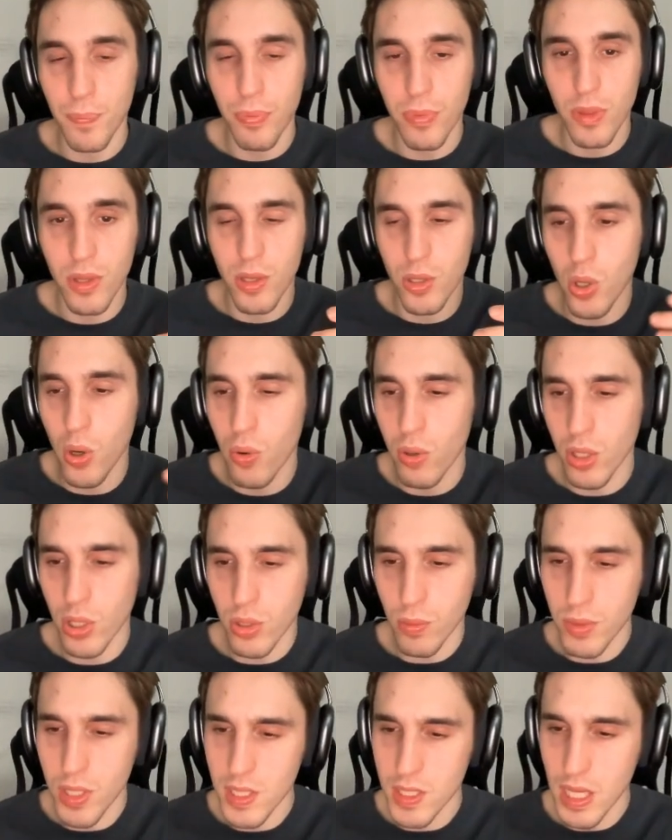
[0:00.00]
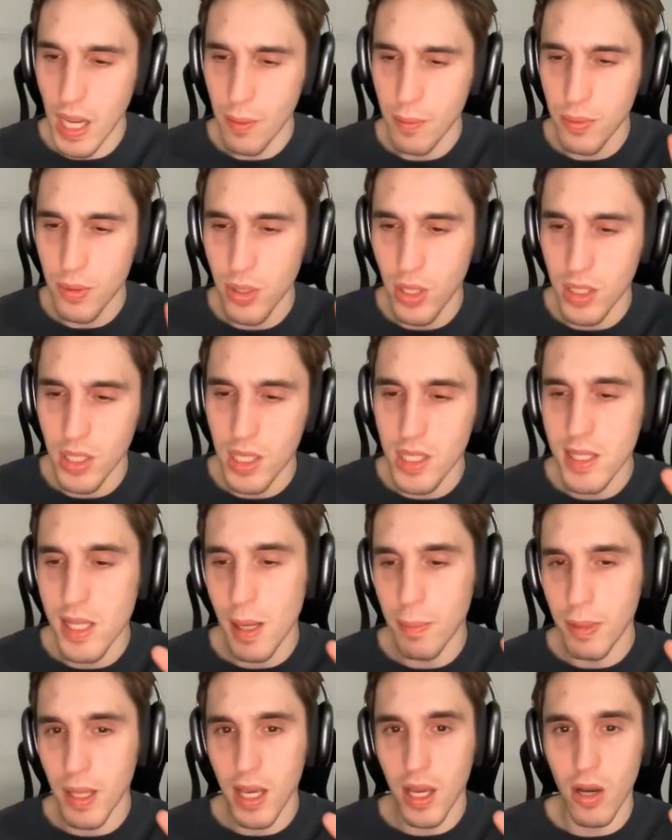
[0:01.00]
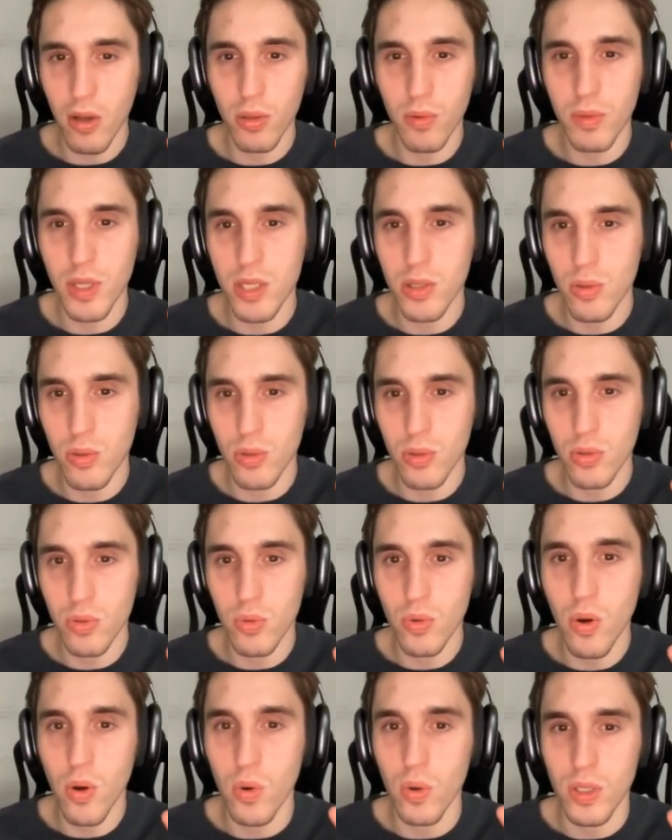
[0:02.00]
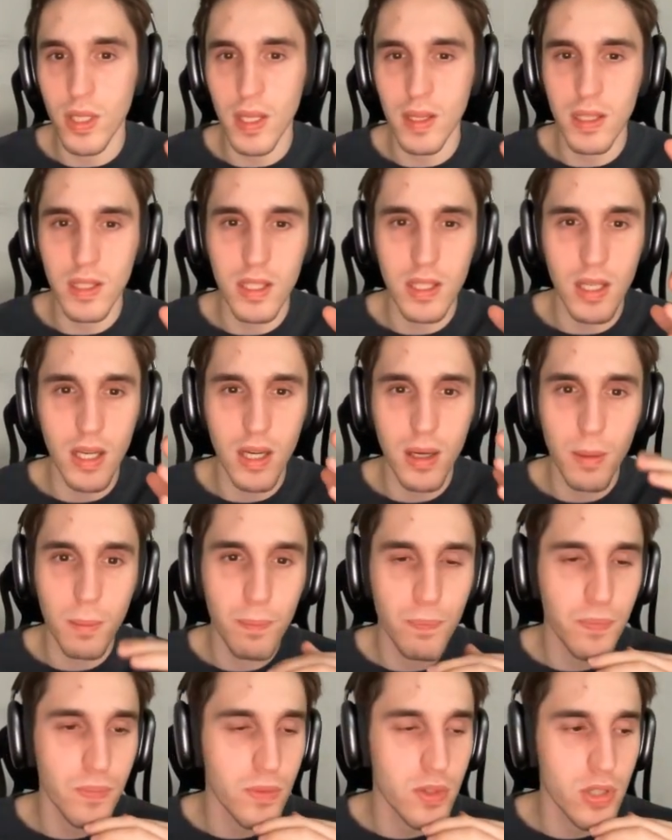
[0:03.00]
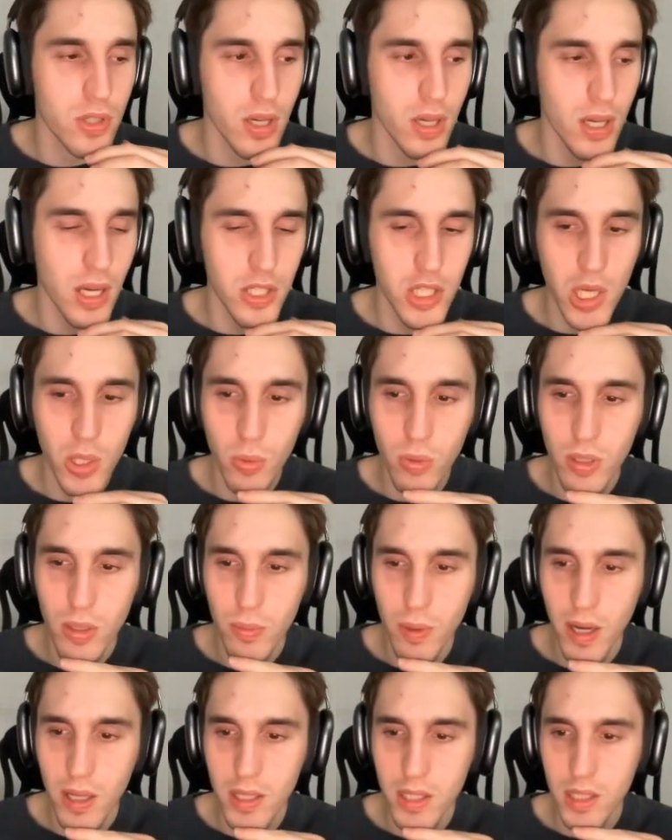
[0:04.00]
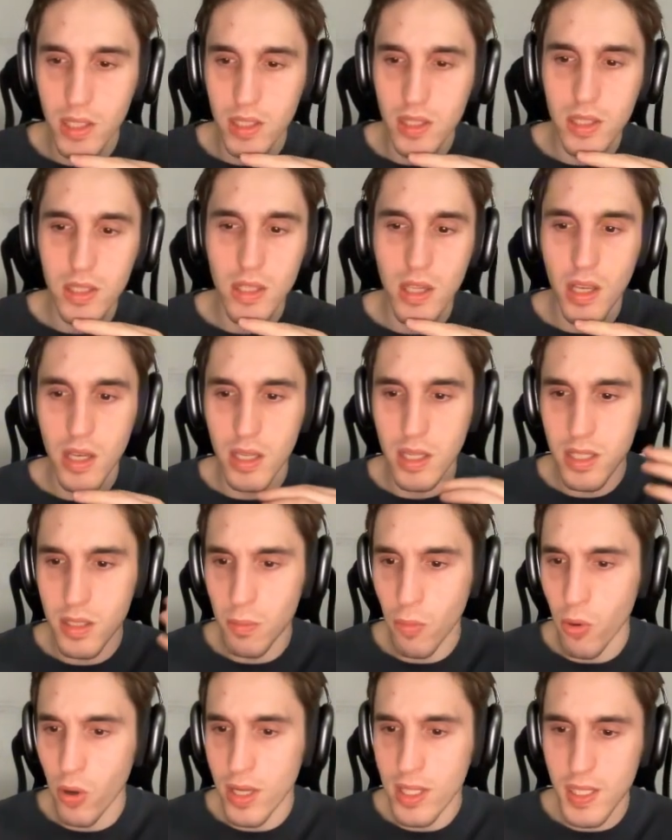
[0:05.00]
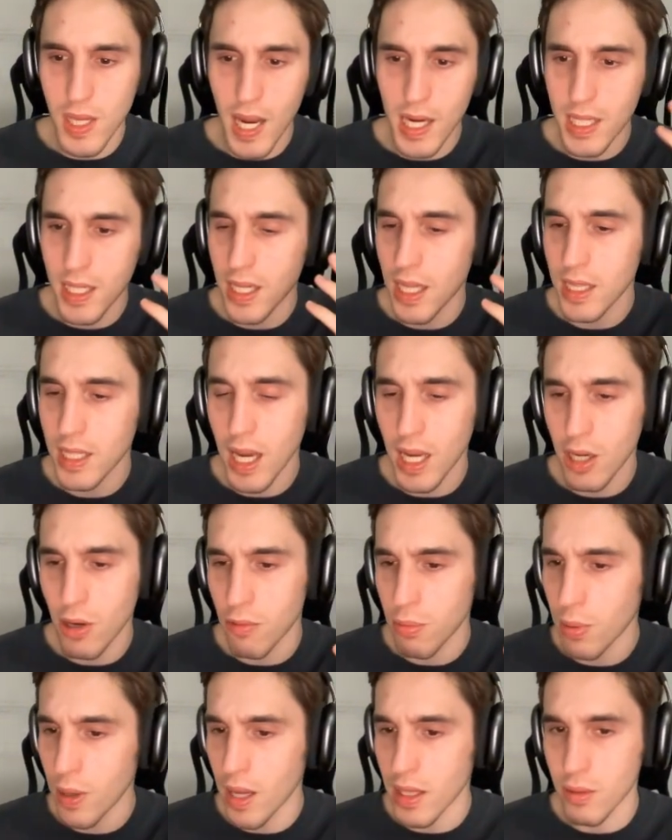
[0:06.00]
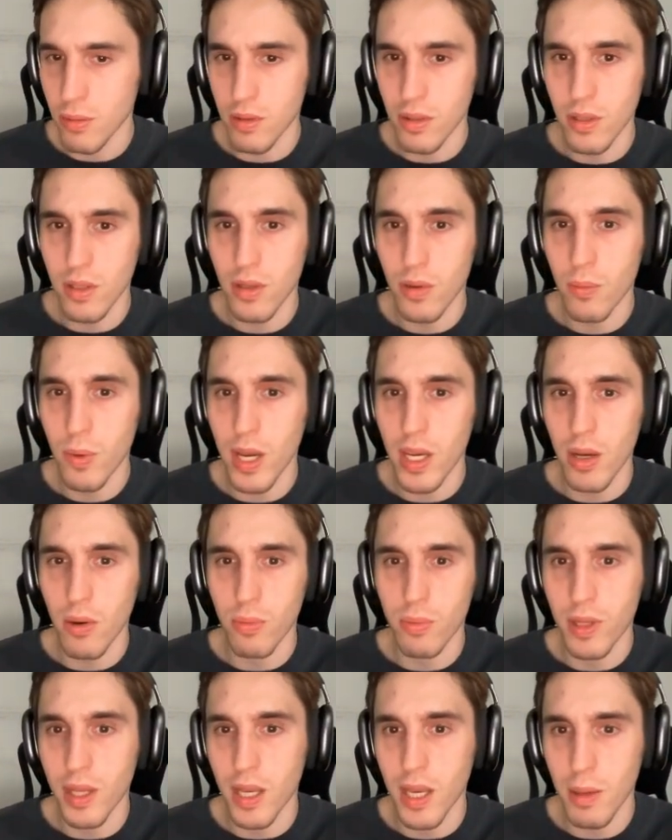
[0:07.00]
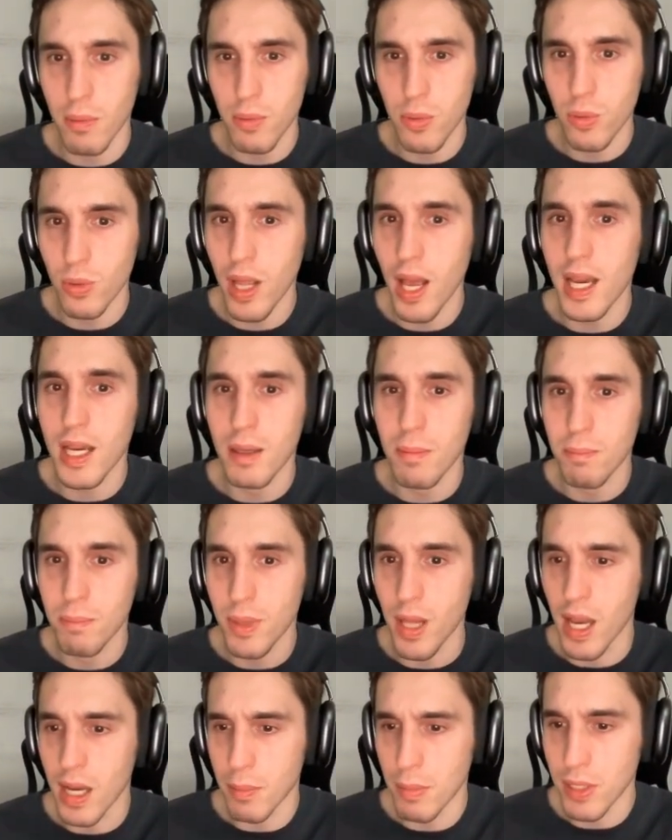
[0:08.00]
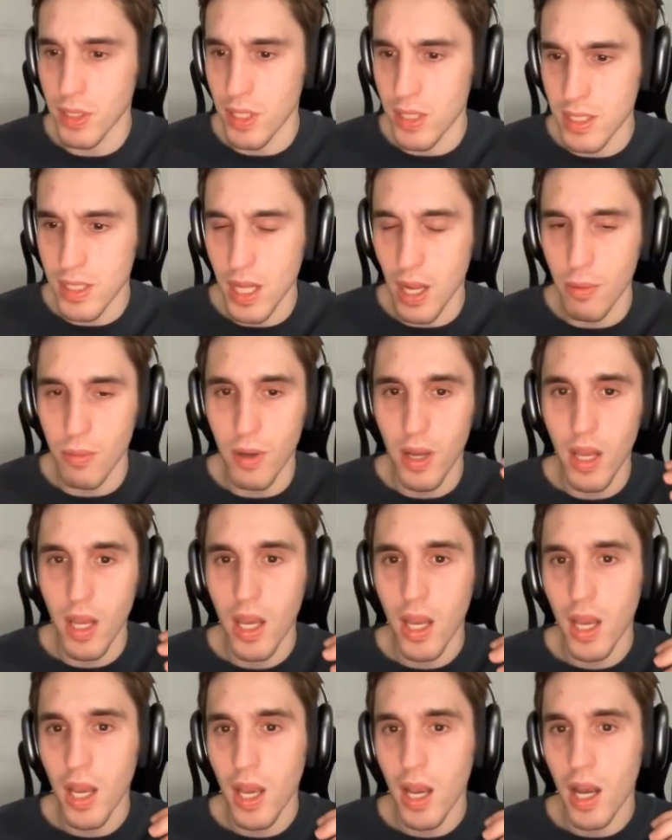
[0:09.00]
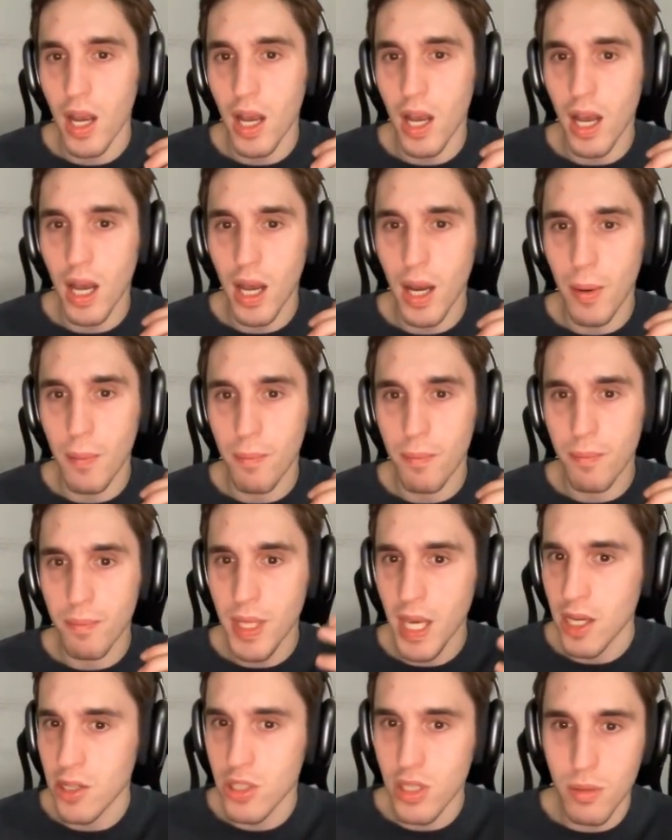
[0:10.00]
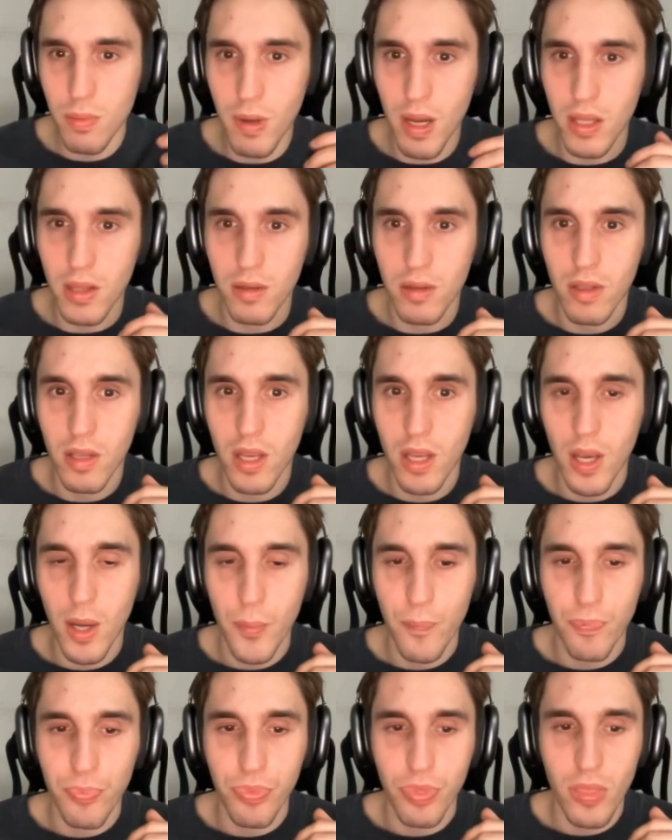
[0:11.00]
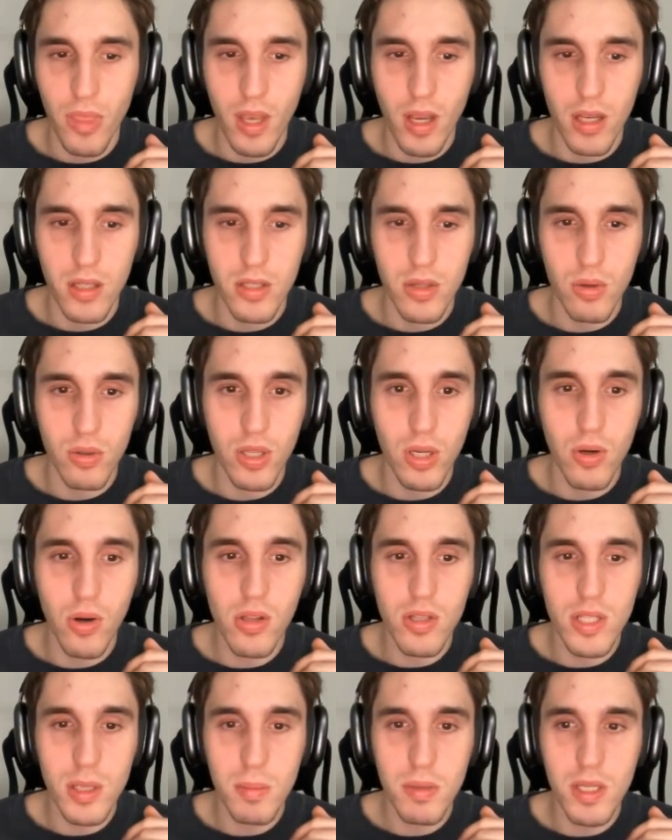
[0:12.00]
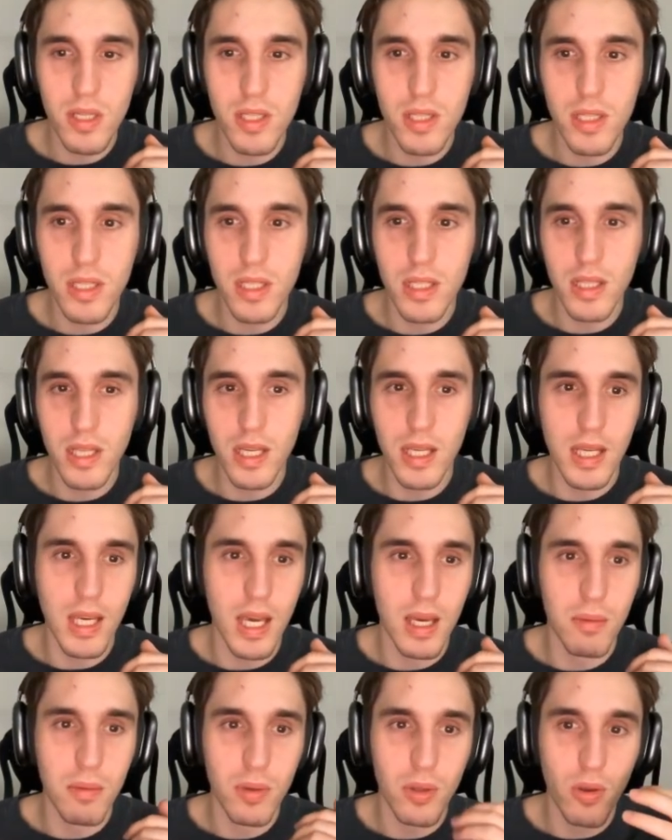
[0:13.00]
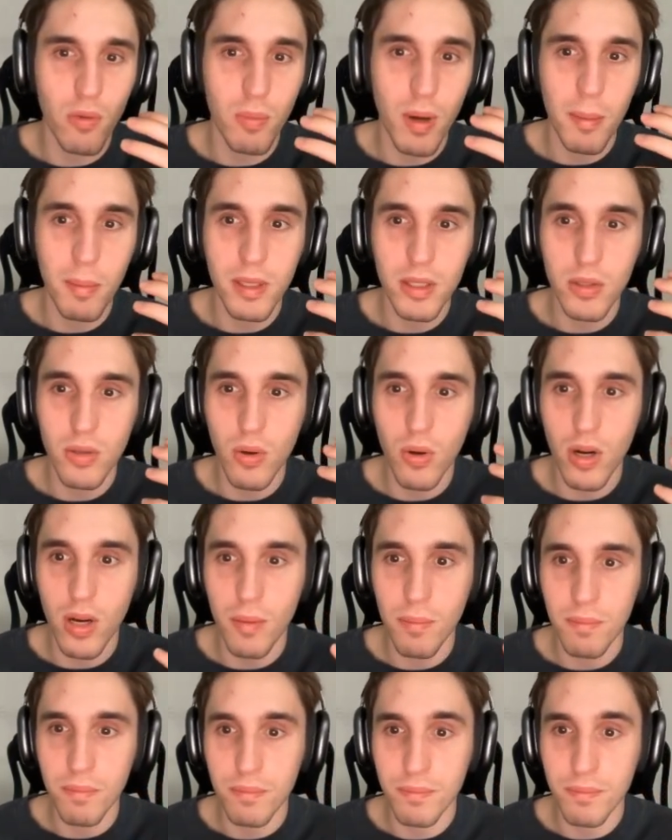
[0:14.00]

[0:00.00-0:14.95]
you know a lot of this stuff, you can easily apply all of this to code. And I generally find it's more exciting and kind of fun way of if you like building stuff. Yeah, it's just fun. So the concept is like, yeah, if you know Bubble, you're